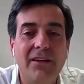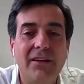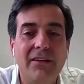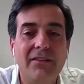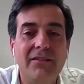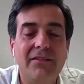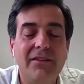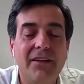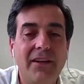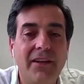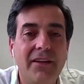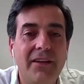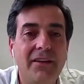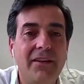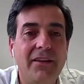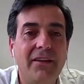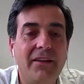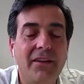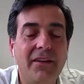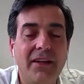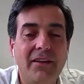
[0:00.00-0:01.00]
say
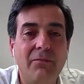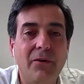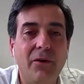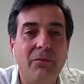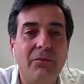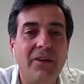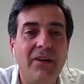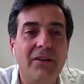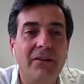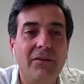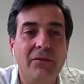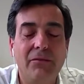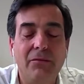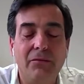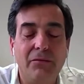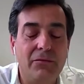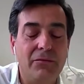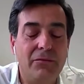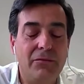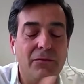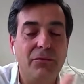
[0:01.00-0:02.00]
in that moment
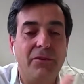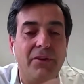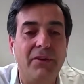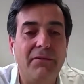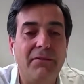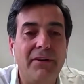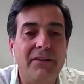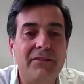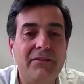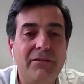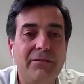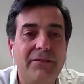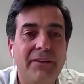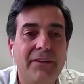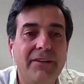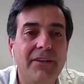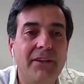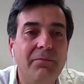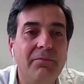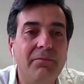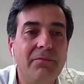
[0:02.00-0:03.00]
to the rest of the
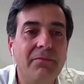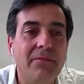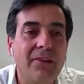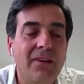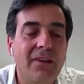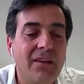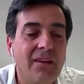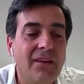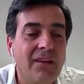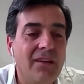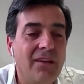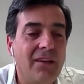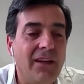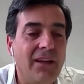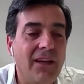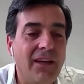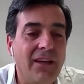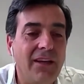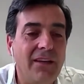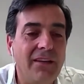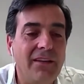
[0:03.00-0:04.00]
team,
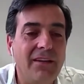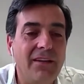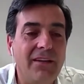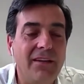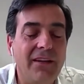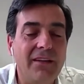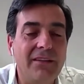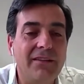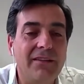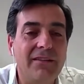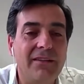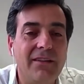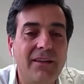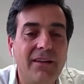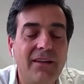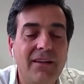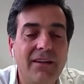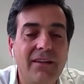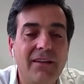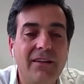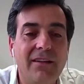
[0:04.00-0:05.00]
and
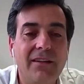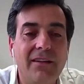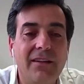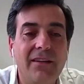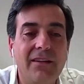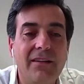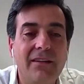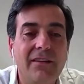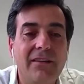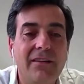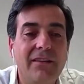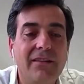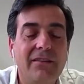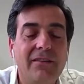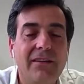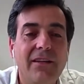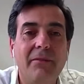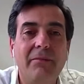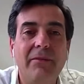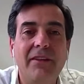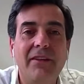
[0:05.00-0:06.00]
say
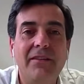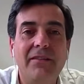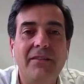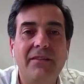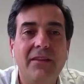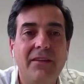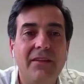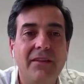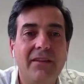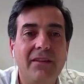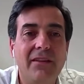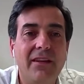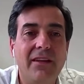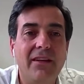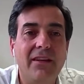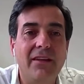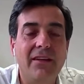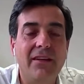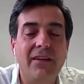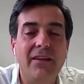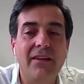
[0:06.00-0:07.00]
telemedicine
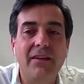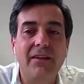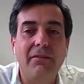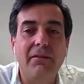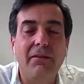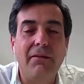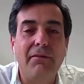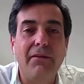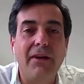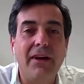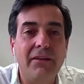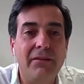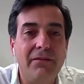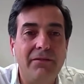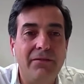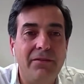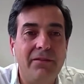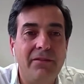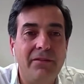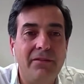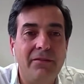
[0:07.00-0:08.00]
arrive.
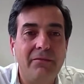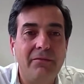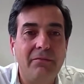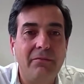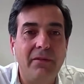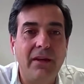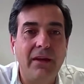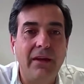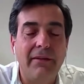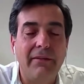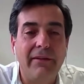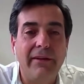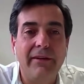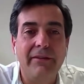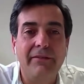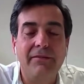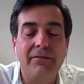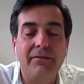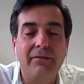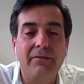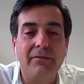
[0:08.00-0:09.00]
I
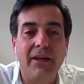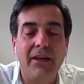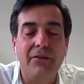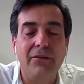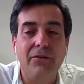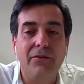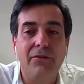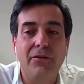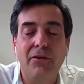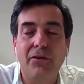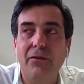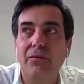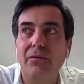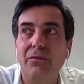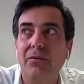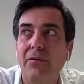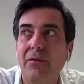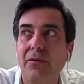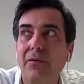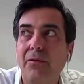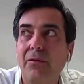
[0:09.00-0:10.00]
don't know
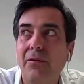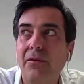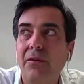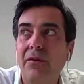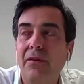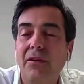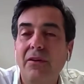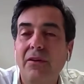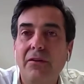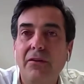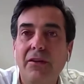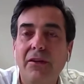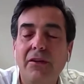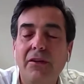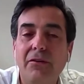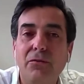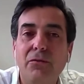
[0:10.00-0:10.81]
in